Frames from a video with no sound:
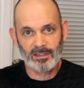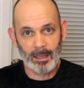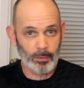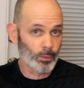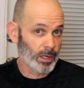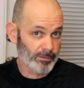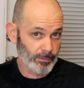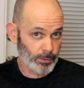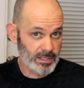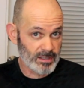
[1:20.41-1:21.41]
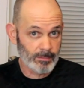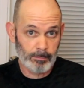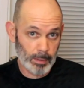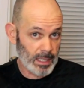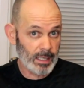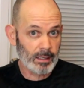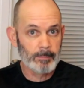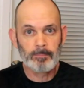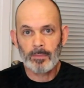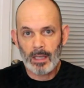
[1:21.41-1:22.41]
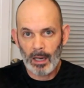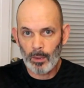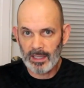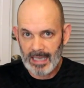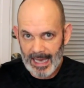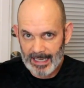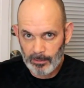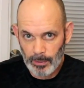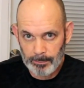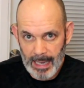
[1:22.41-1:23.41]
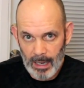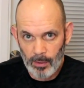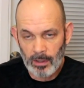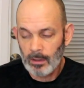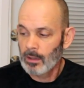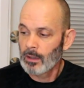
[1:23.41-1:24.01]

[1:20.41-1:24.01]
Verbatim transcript: Number one reason being I wanted adequate power.